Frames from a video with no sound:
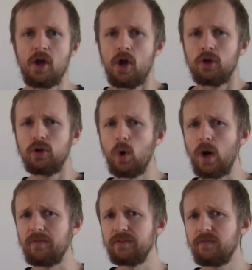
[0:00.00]

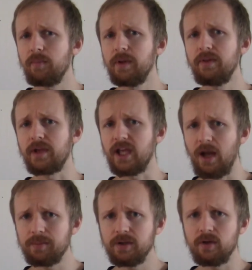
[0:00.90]
No, I've never been the
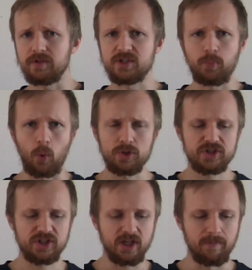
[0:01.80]
captain of a
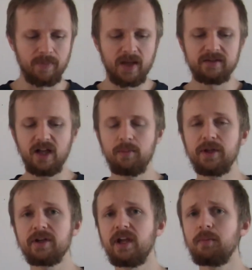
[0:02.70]
sports team. Tell
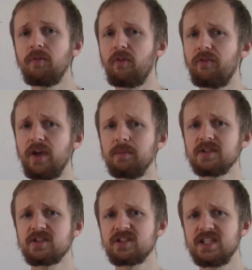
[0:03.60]
me the name of a
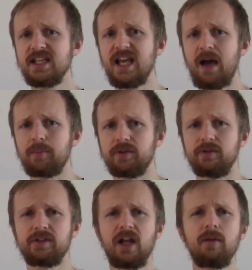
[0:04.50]
famous sea
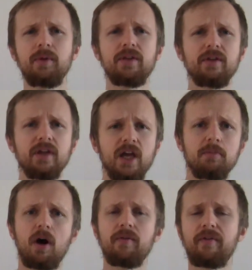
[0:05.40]
captain. Tell me the
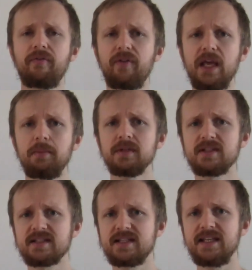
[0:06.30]
name of a
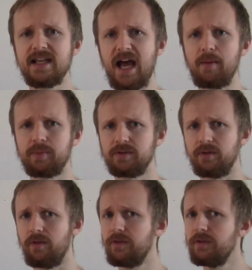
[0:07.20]
famous sea
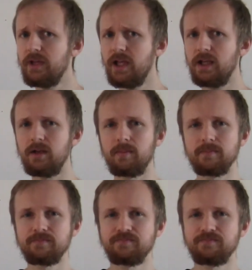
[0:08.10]
captain. The name.